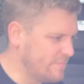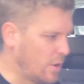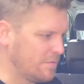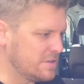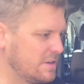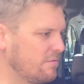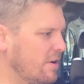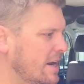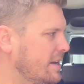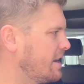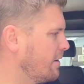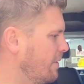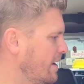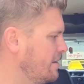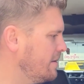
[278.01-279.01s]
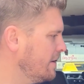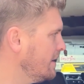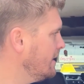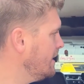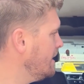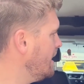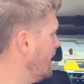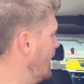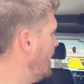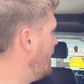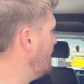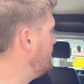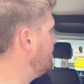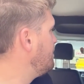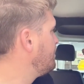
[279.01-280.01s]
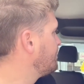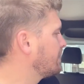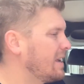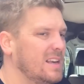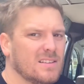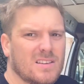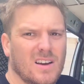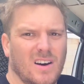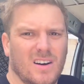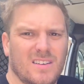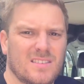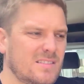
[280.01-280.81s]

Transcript: obviously redoing. It's got